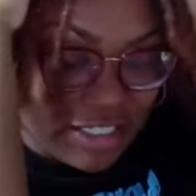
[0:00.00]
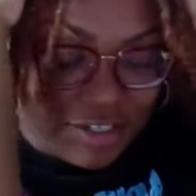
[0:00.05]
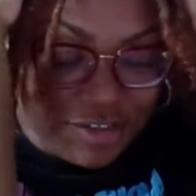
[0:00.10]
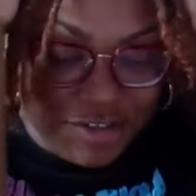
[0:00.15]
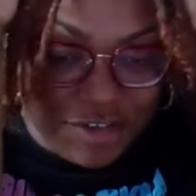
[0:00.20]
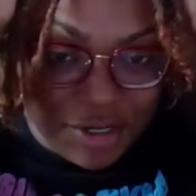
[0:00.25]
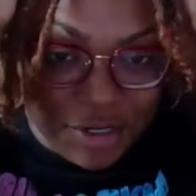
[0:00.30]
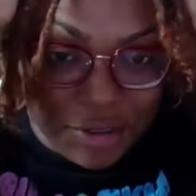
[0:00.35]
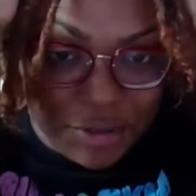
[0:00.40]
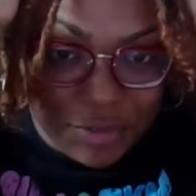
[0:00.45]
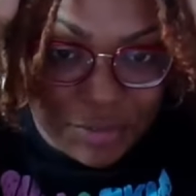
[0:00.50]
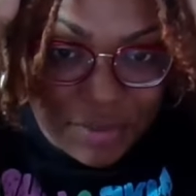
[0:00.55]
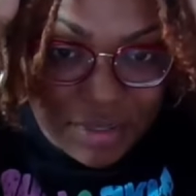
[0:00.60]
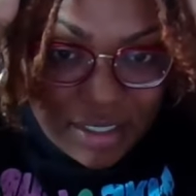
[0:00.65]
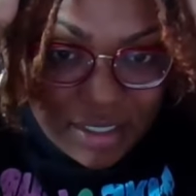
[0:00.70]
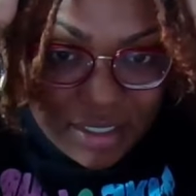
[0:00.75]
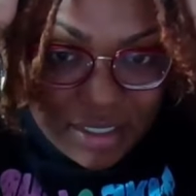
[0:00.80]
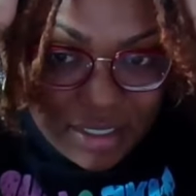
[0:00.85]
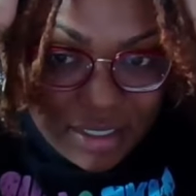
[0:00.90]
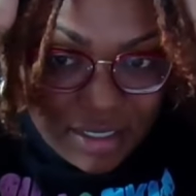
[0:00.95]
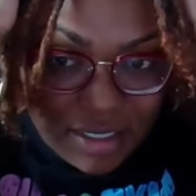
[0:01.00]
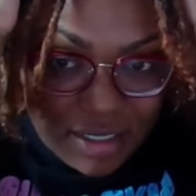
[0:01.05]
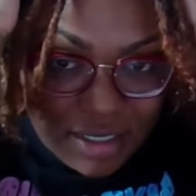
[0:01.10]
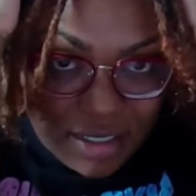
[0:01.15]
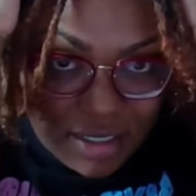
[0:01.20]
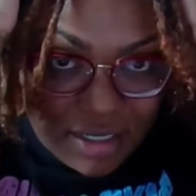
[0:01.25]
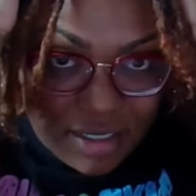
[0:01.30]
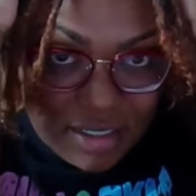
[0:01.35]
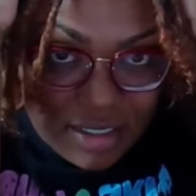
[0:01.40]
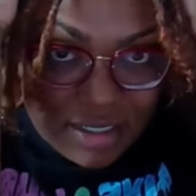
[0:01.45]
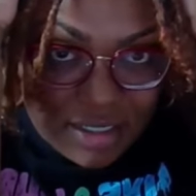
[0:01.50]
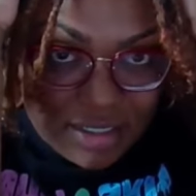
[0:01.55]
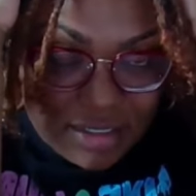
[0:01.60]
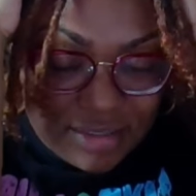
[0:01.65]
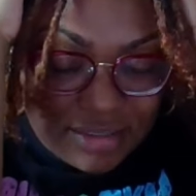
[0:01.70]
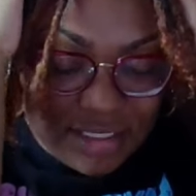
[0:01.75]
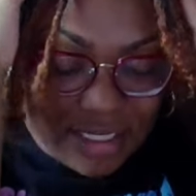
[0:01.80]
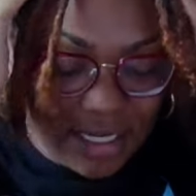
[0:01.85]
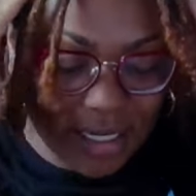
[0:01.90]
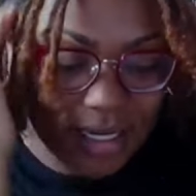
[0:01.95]
too.
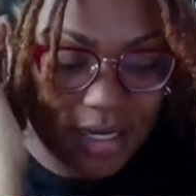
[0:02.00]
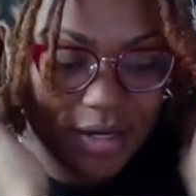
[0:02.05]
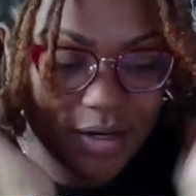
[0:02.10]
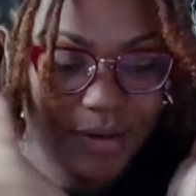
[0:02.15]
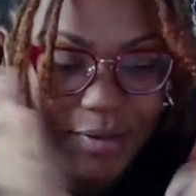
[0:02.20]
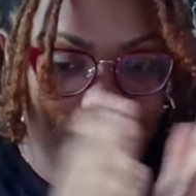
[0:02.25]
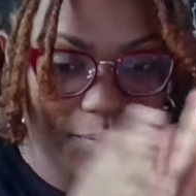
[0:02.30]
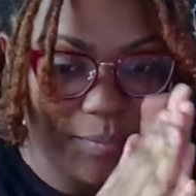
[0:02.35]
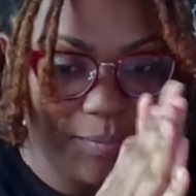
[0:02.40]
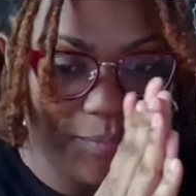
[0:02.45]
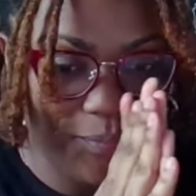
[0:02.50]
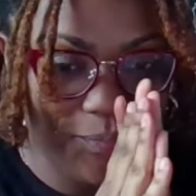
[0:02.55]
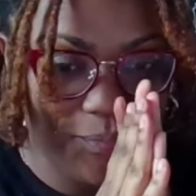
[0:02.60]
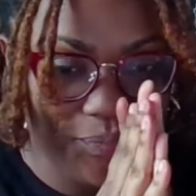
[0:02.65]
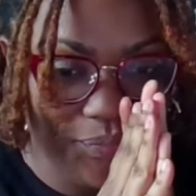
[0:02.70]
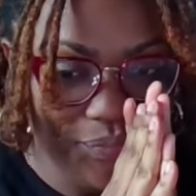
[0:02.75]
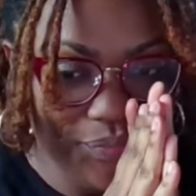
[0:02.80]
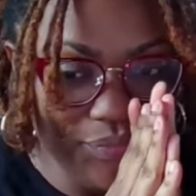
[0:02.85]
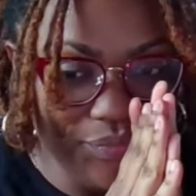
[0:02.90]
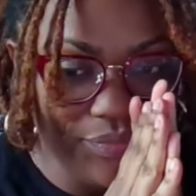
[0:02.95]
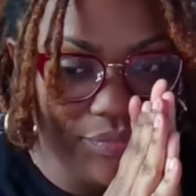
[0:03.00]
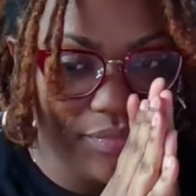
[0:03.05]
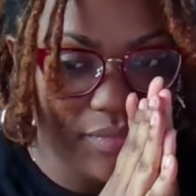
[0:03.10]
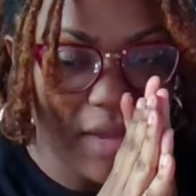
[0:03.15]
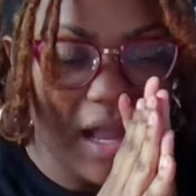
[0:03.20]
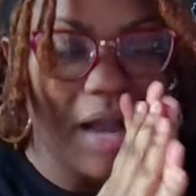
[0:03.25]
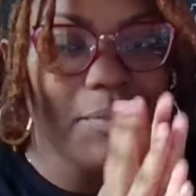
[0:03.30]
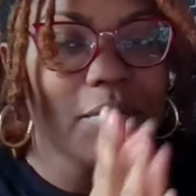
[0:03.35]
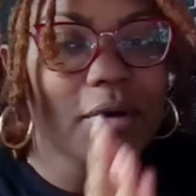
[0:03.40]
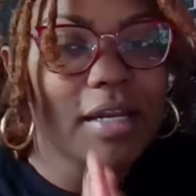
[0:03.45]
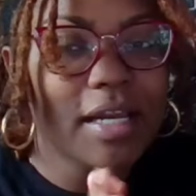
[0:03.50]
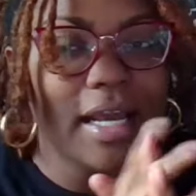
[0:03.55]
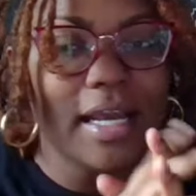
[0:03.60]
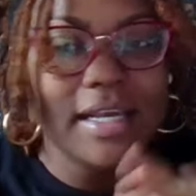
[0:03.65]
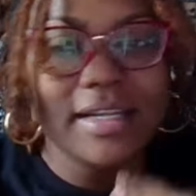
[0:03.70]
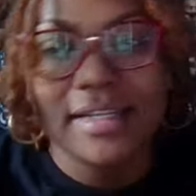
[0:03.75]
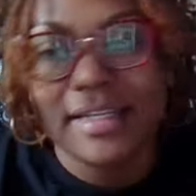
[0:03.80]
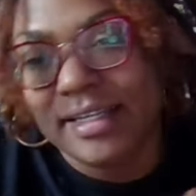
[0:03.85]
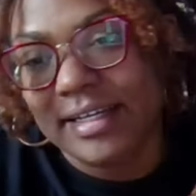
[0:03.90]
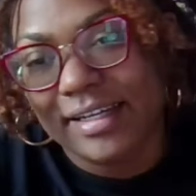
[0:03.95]
Damn. I'm going to
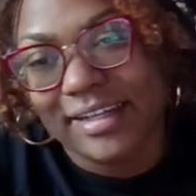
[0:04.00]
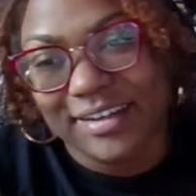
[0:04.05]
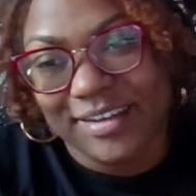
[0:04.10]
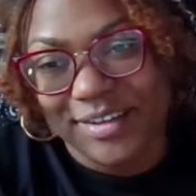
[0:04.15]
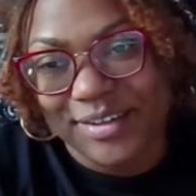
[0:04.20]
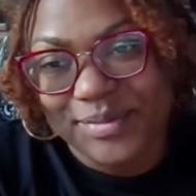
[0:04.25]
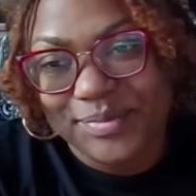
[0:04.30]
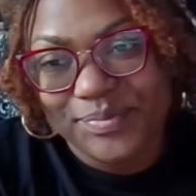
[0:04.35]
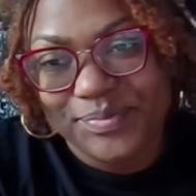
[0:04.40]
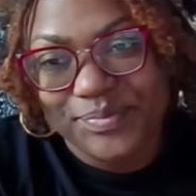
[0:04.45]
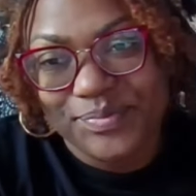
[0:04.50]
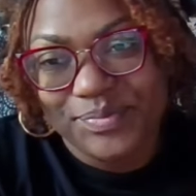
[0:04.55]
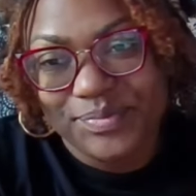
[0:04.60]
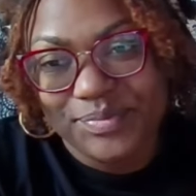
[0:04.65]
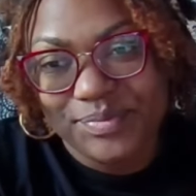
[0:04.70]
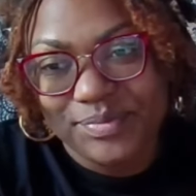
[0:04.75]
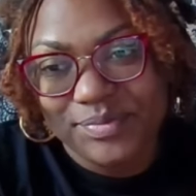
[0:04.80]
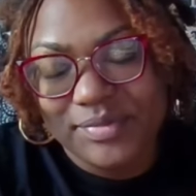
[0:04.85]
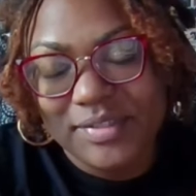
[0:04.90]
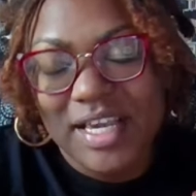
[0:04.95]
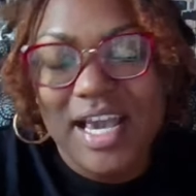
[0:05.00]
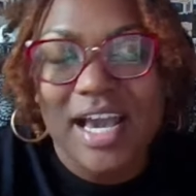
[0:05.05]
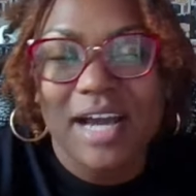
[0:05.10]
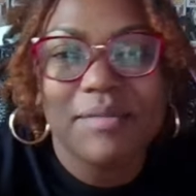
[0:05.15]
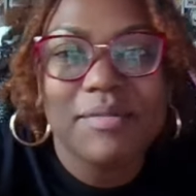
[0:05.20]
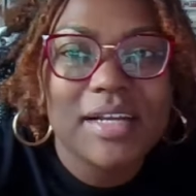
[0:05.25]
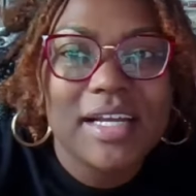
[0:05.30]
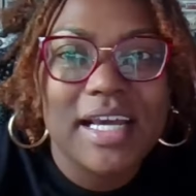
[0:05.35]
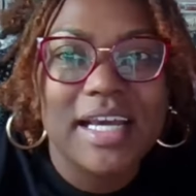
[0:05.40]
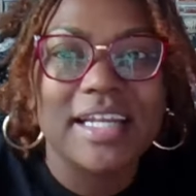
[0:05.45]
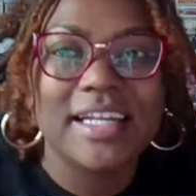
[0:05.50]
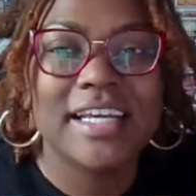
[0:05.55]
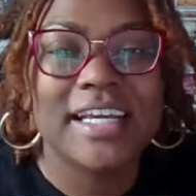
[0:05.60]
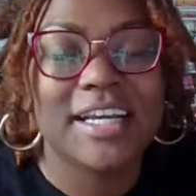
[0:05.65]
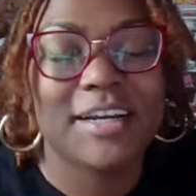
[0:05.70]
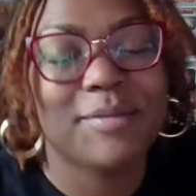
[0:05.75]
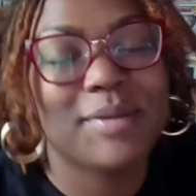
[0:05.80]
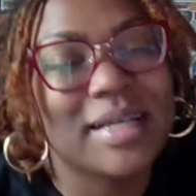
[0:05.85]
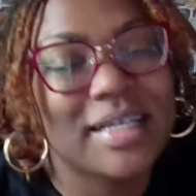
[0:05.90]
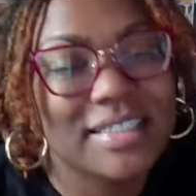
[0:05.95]
end it here. Yeah, I'm going to end it
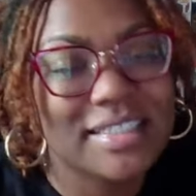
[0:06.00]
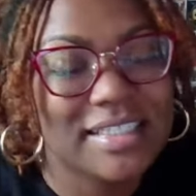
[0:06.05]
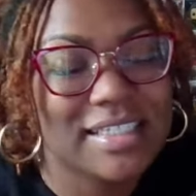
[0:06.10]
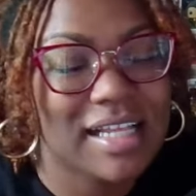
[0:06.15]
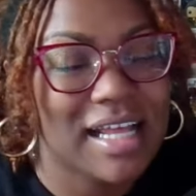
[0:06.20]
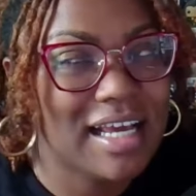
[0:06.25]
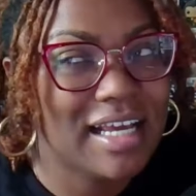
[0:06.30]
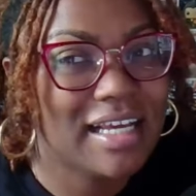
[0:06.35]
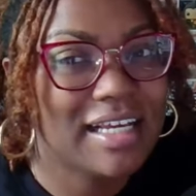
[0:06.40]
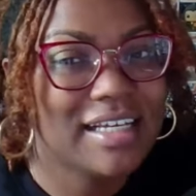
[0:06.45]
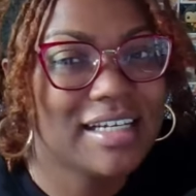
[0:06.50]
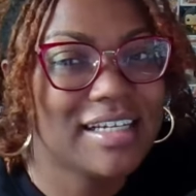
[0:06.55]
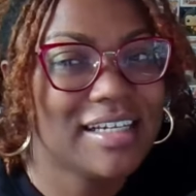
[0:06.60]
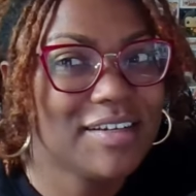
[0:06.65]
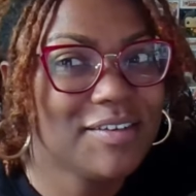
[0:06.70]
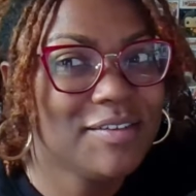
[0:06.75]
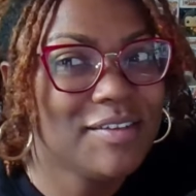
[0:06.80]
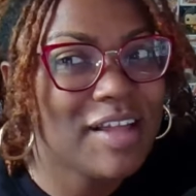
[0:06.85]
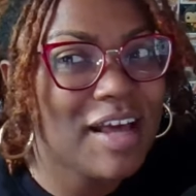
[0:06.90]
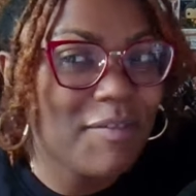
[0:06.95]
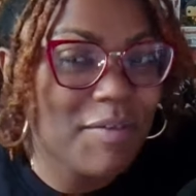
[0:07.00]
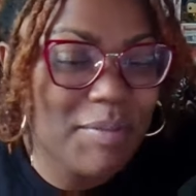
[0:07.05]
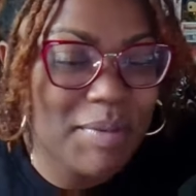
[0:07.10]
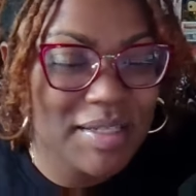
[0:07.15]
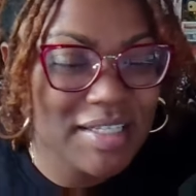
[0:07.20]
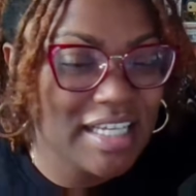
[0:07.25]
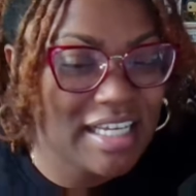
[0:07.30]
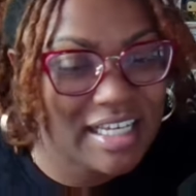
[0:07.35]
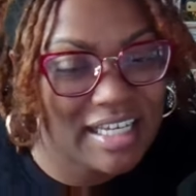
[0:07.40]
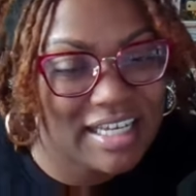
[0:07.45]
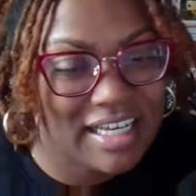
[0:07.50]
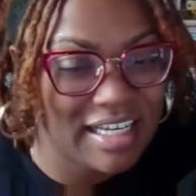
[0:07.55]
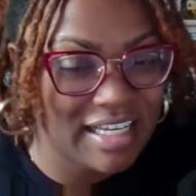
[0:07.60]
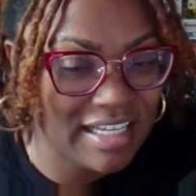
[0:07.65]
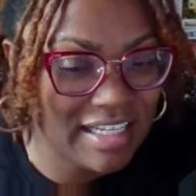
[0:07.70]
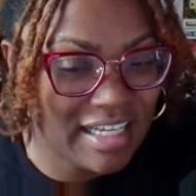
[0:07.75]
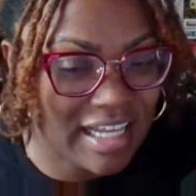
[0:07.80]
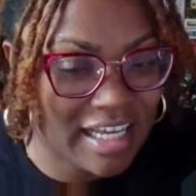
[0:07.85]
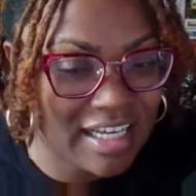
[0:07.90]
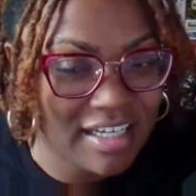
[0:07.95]
here because it's like, now we're about to
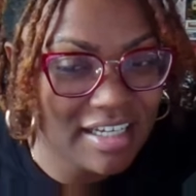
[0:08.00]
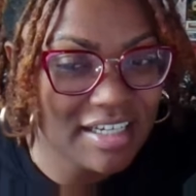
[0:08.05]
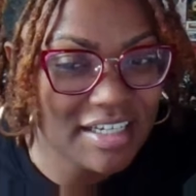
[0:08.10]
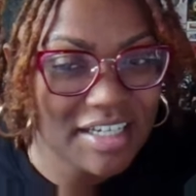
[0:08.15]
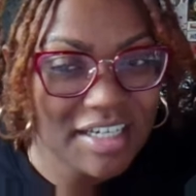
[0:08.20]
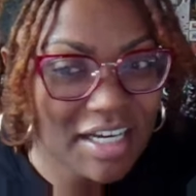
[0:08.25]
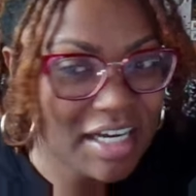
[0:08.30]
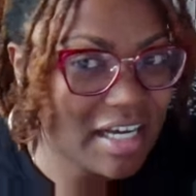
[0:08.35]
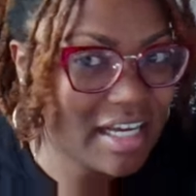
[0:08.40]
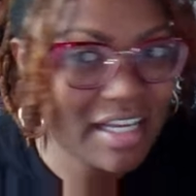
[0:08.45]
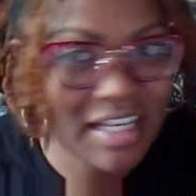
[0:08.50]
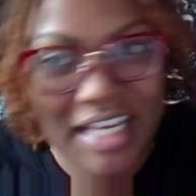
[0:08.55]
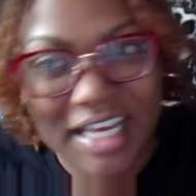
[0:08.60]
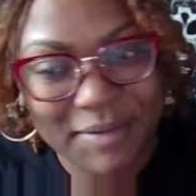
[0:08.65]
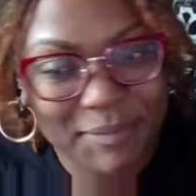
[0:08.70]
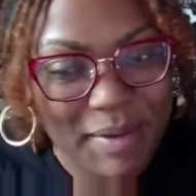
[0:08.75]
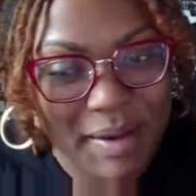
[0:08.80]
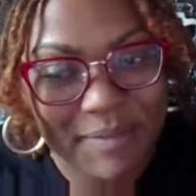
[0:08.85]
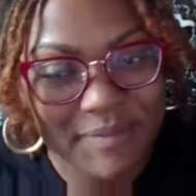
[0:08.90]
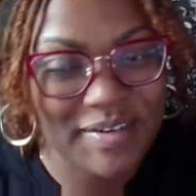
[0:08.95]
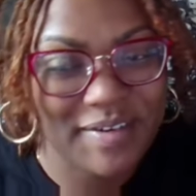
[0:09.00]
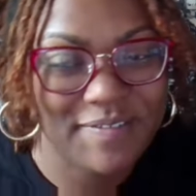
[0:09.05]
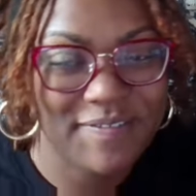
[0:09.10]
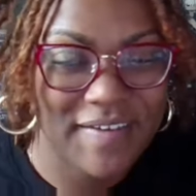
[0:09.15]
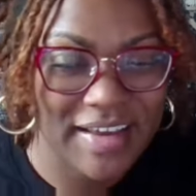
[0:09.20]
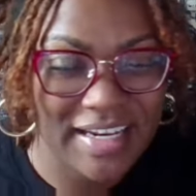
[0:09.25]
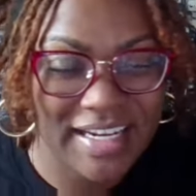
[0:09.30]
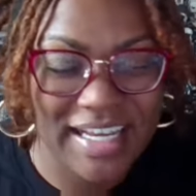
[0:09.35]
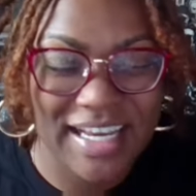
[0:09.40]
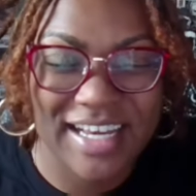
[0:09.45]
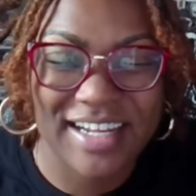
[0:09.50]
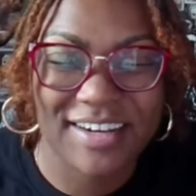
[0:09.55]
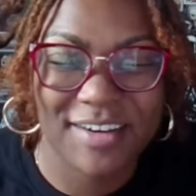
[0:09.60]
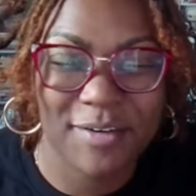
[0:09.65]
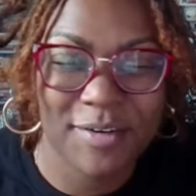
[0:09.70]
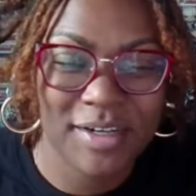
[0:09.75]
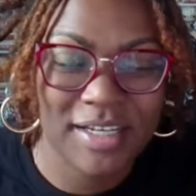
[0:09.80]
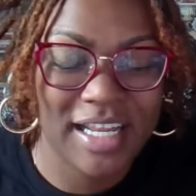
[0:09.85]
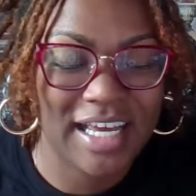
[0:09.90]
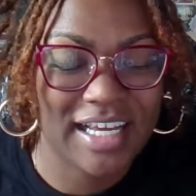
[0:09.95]
hit like him having to fight again.
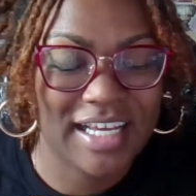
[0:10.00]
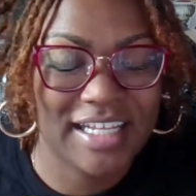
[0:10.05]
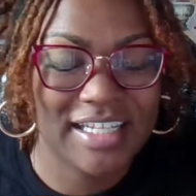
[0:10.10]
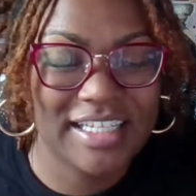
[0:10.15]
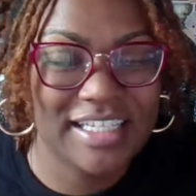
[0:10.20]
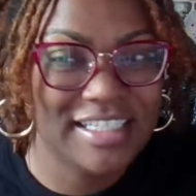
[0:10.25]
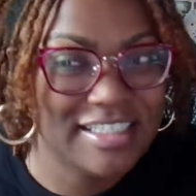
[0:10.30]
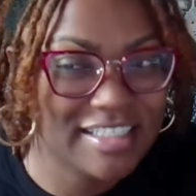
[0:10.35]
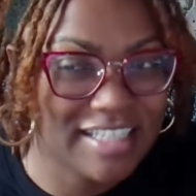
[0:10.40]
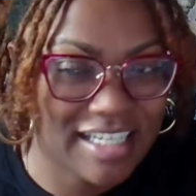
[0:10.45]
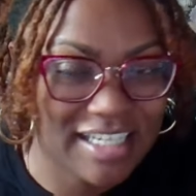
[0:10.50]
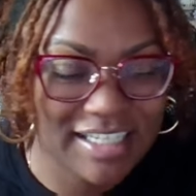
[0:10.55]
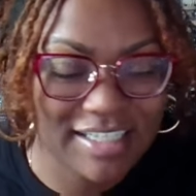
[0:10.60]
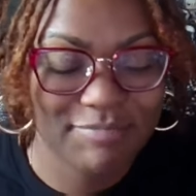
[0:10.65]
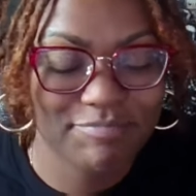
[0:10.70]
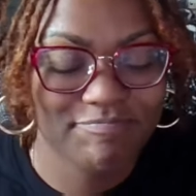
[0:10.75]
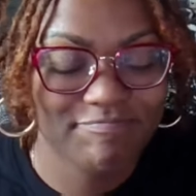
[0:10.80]
Or like at least like.